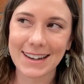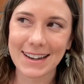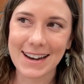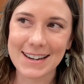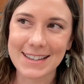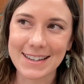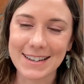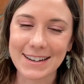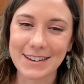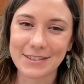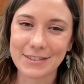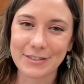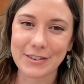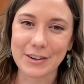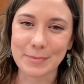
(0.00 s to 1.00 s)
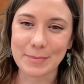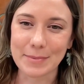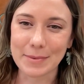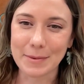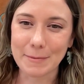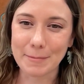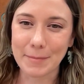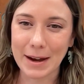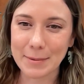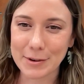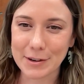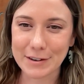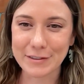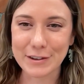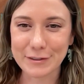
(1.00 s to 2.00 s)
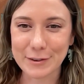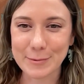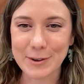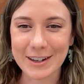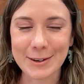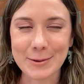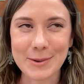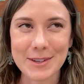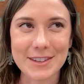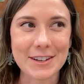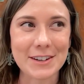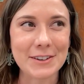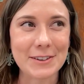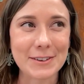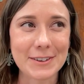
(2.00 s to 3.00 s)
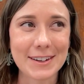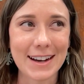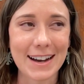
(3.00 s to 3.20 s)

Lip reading: I think from my point of view, from working with you,